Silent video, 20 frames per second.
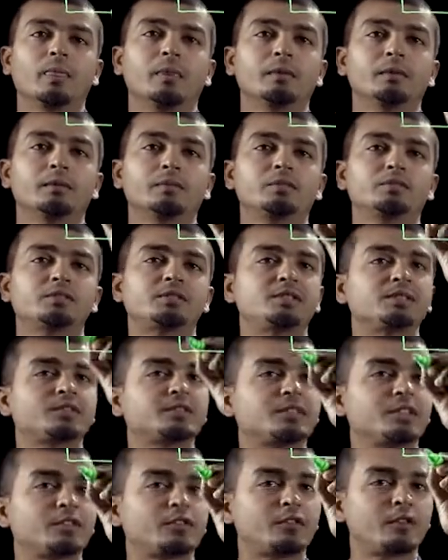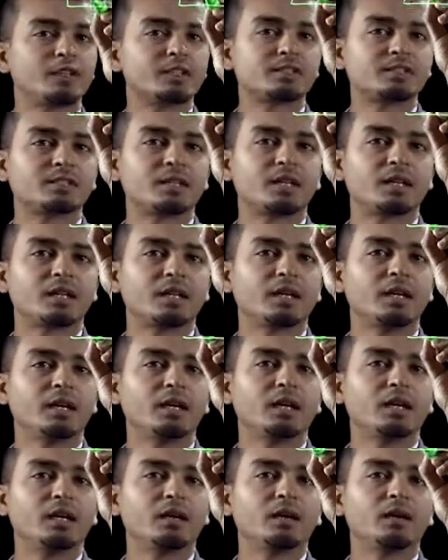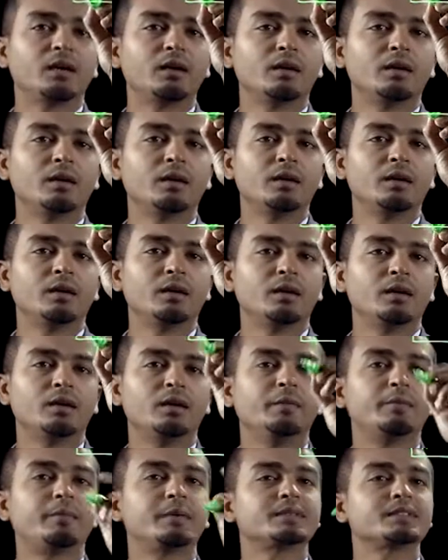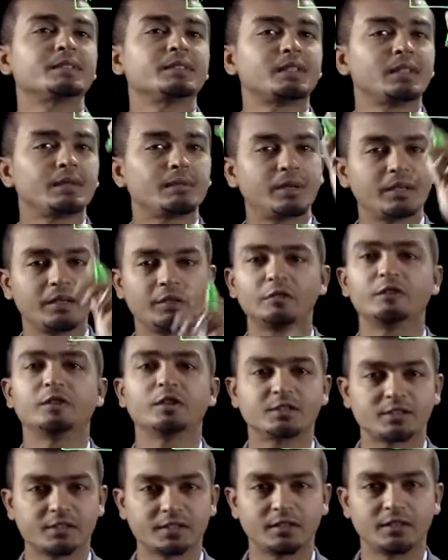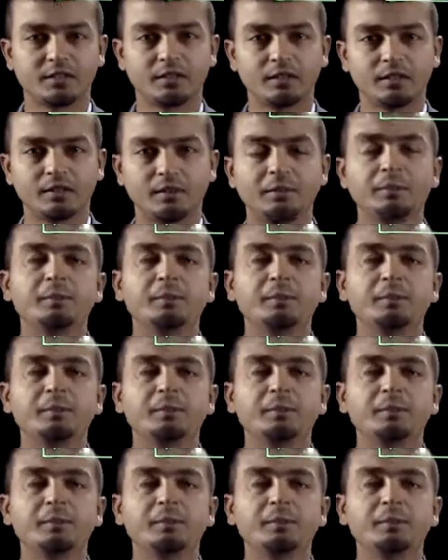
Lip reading: Suppose this is the first set A represented by the first circle,